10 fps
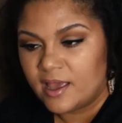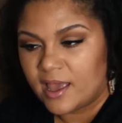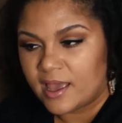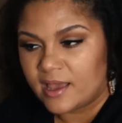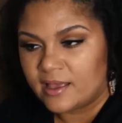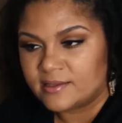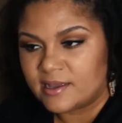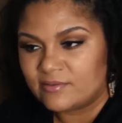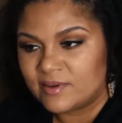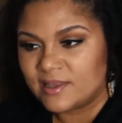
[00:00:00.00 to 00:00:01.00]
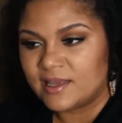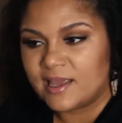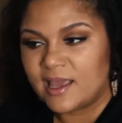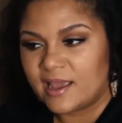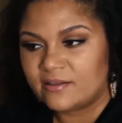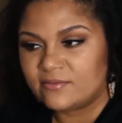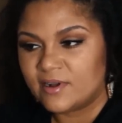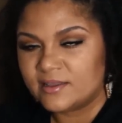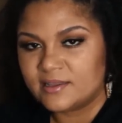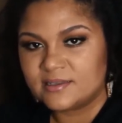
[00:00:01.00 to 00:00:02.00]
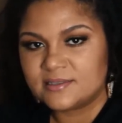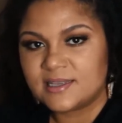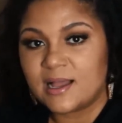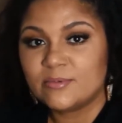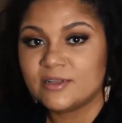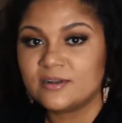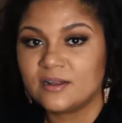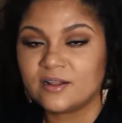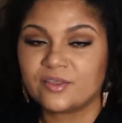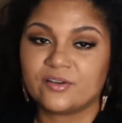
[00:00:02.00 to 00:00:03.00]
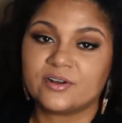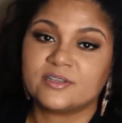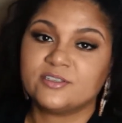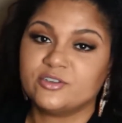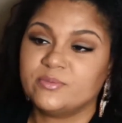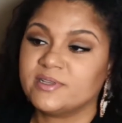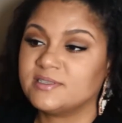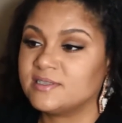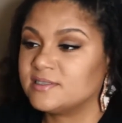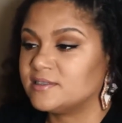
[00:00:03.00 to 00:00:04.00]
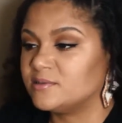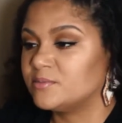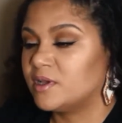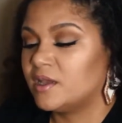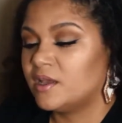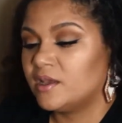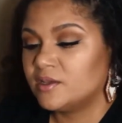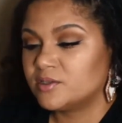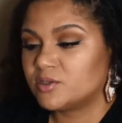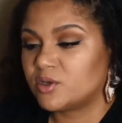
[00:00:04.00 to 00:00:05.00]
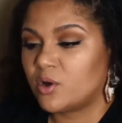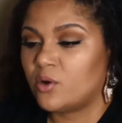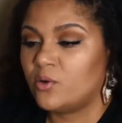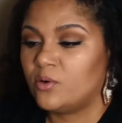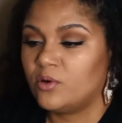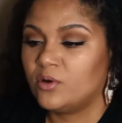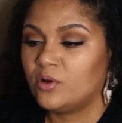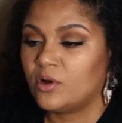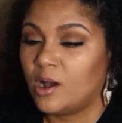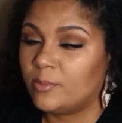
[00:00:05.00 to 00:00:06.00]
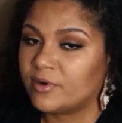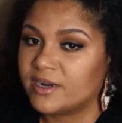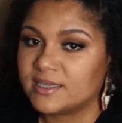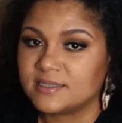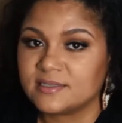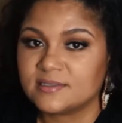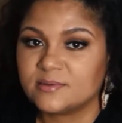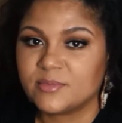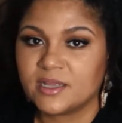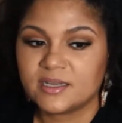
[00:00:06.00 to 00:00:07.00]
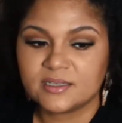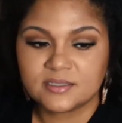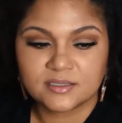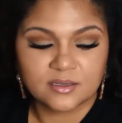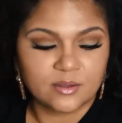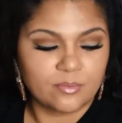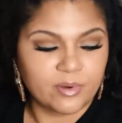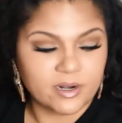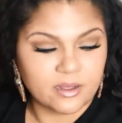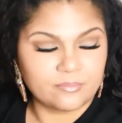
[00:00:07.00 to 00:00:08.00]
and I really can't run this tablet on a 32-bit system. So, operating system, that is. But